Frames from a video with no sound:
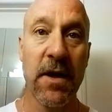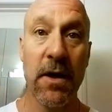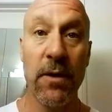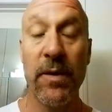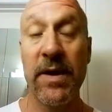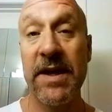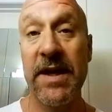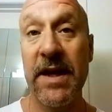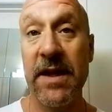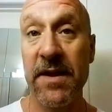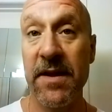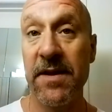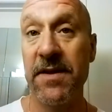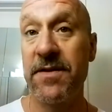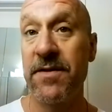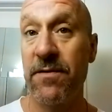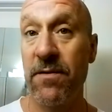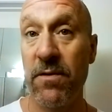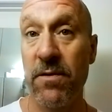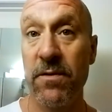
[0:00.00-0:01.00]
We take
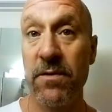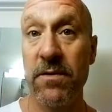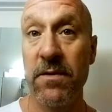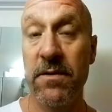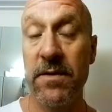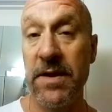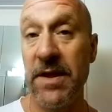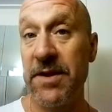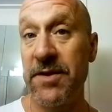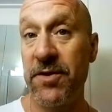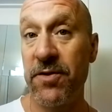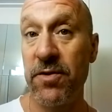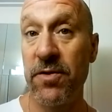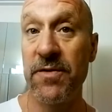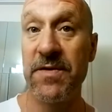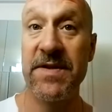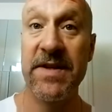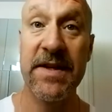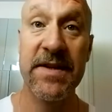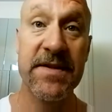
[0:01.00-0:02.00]
these through these
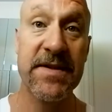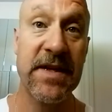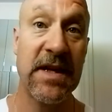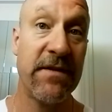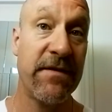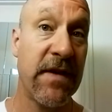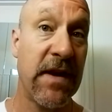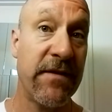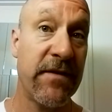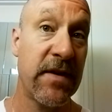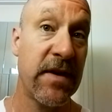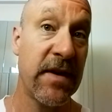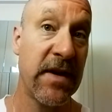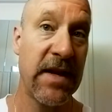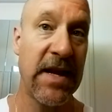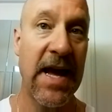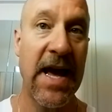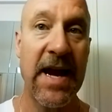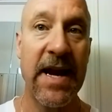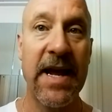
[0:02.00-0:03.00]
truths as self-evident,
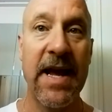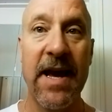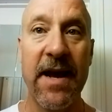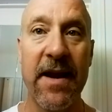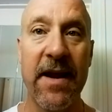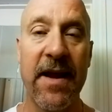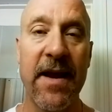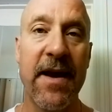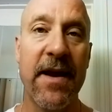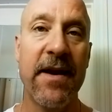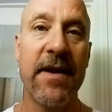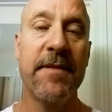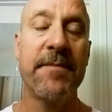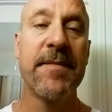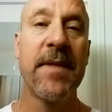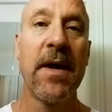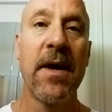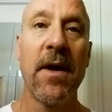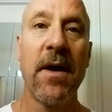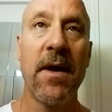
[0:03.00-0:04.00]
yada yada
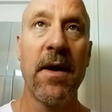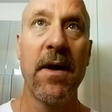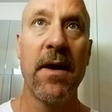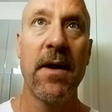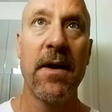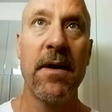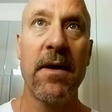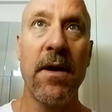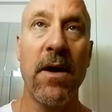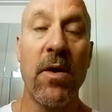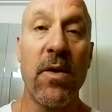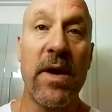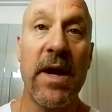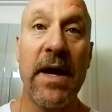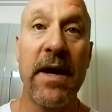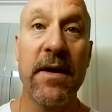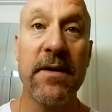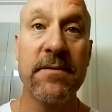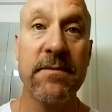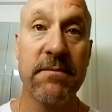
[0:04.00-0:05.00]
yada.
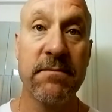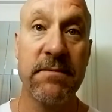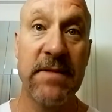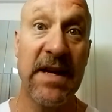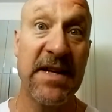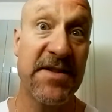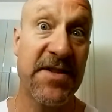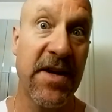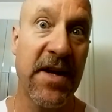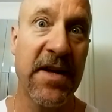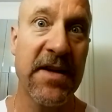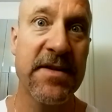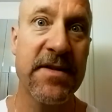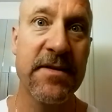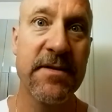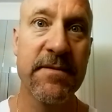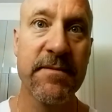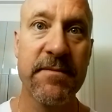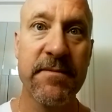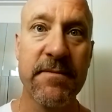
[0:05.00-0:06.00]
Okay, that's nice.